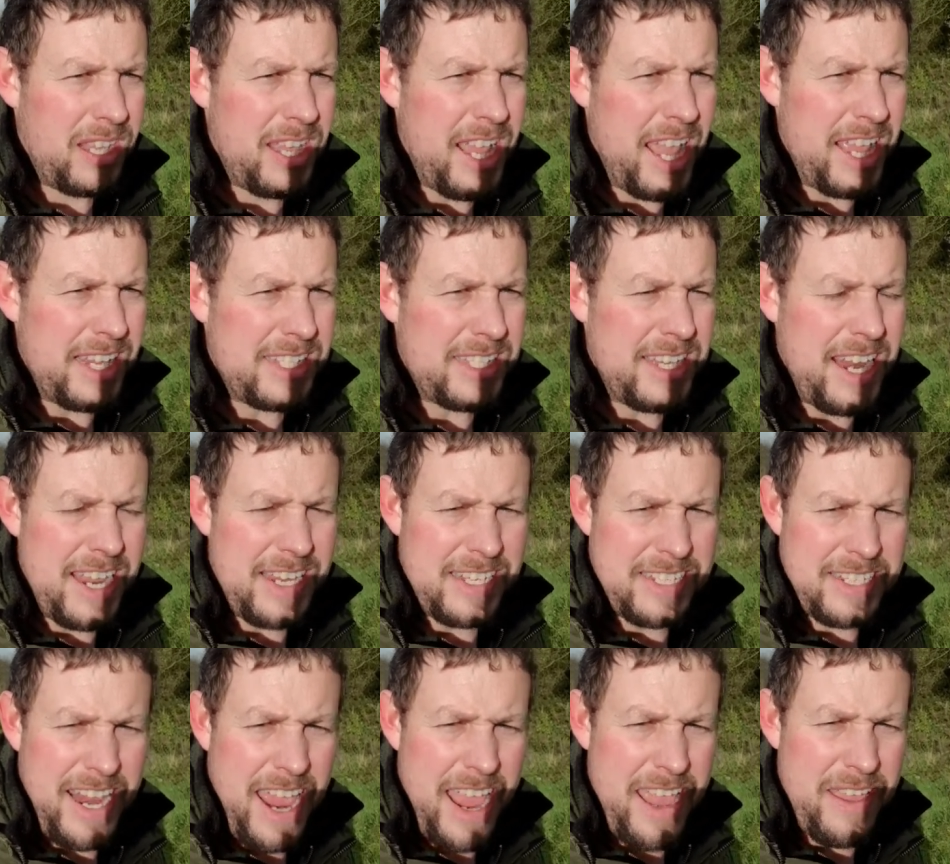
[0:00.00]
stay
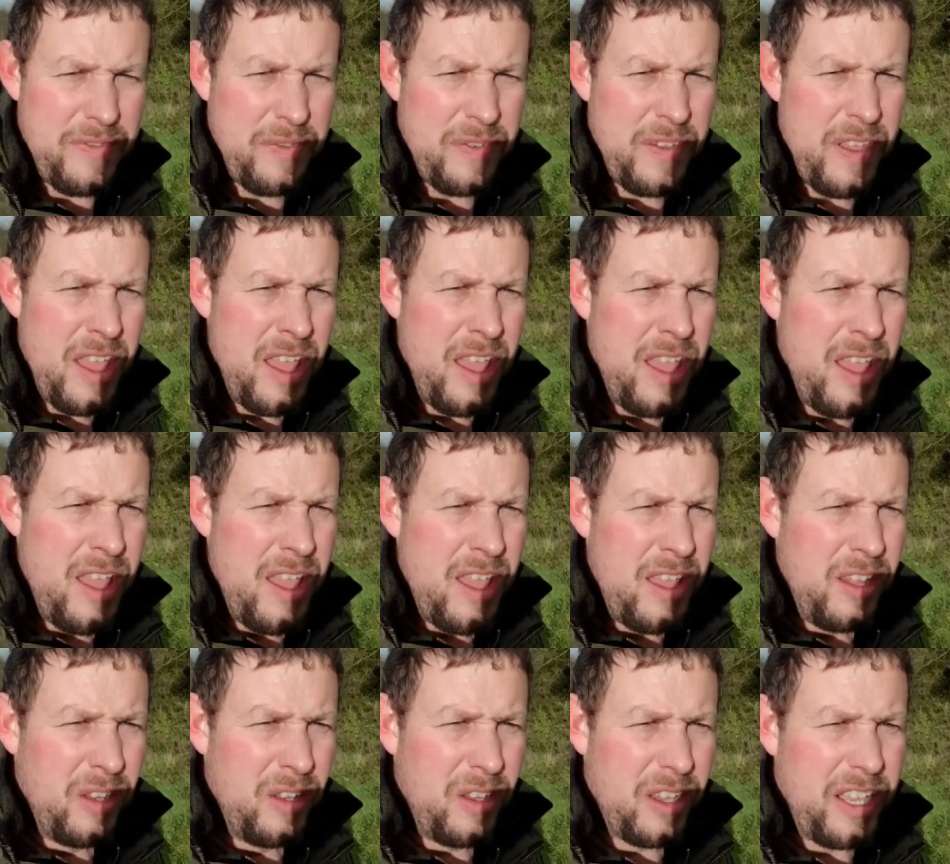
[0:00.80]
safe,
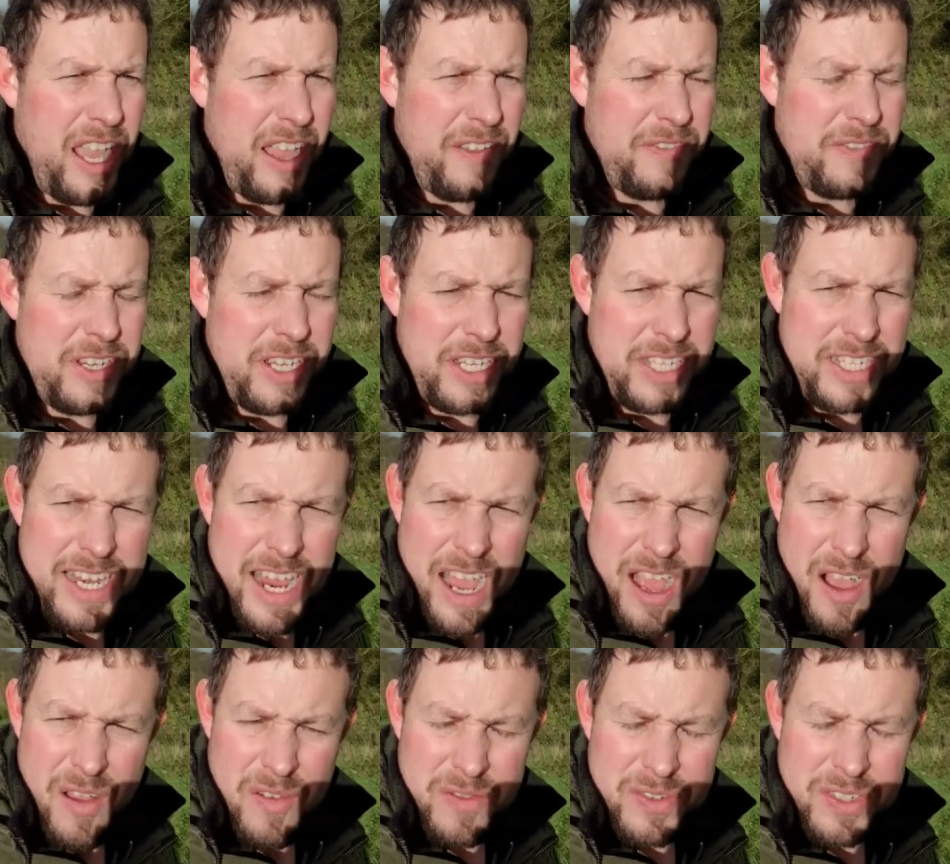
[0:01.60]
look after
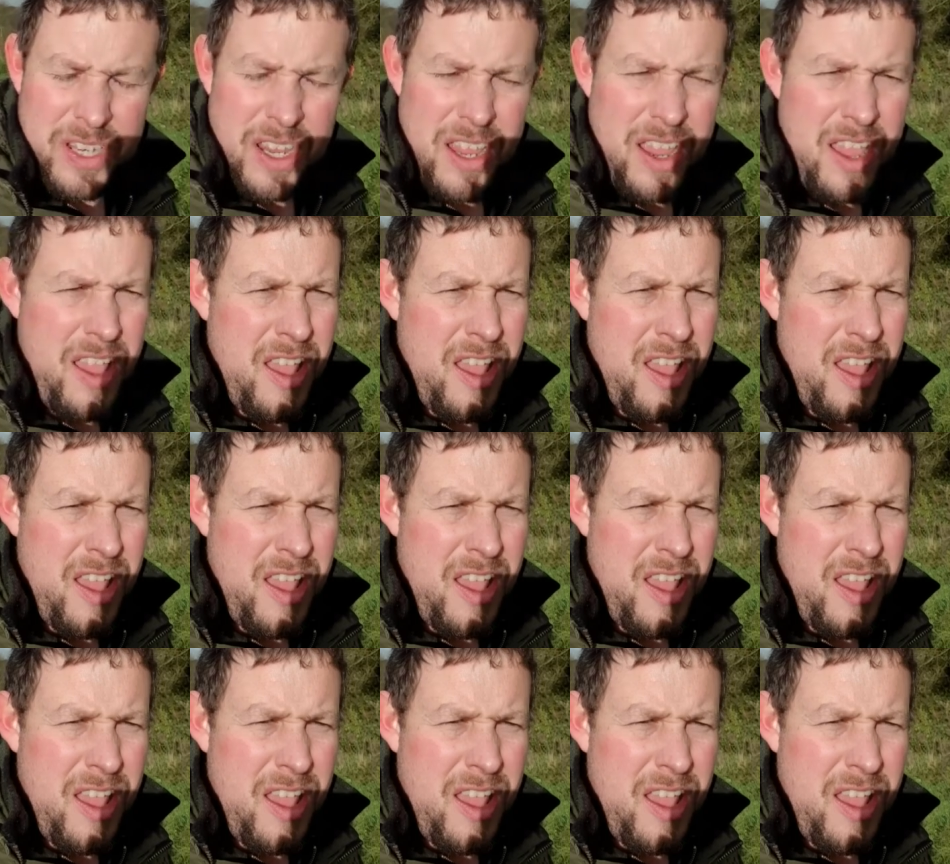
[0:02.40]
yourselves,